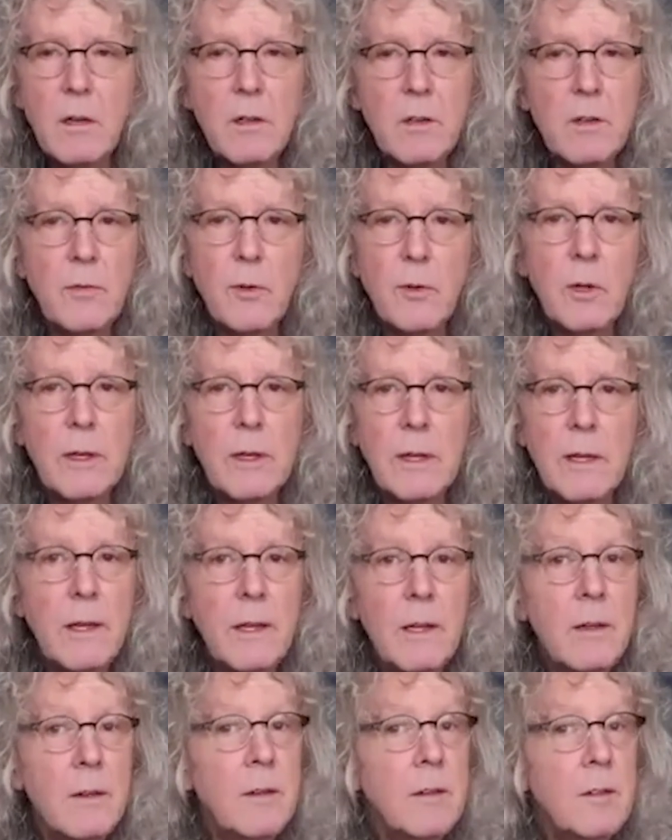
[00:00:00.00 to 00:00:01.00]
for
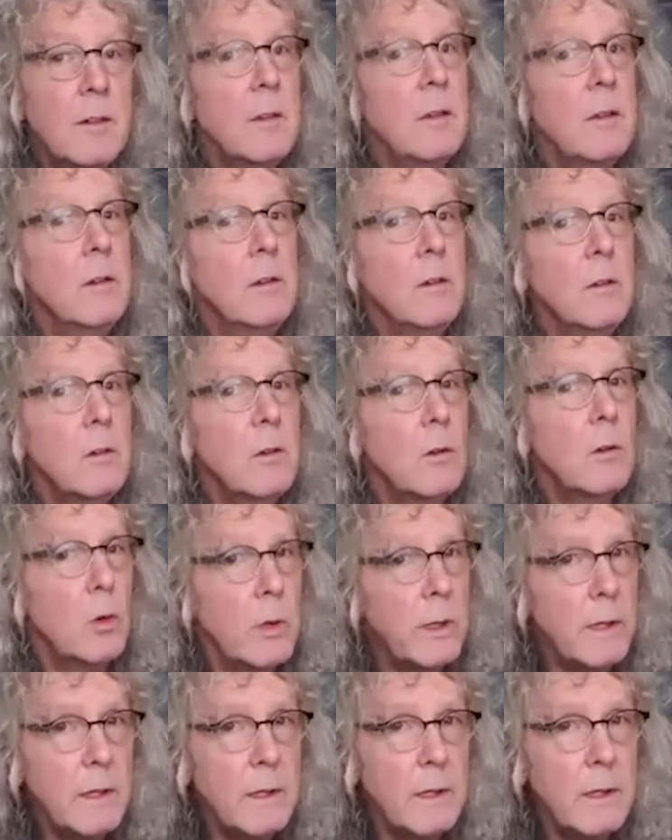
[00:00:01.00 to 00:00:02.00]
kings and
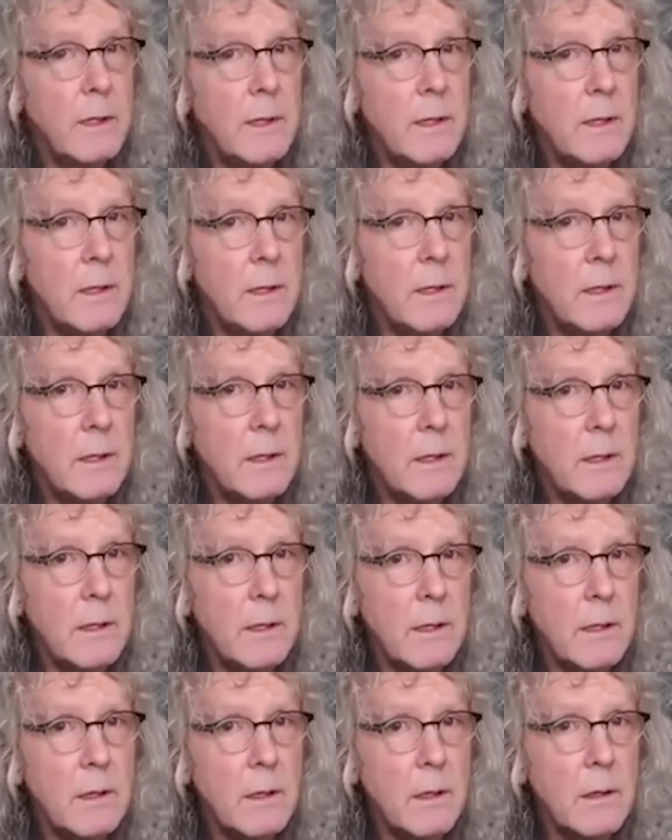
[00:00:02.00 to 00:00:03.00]
queens.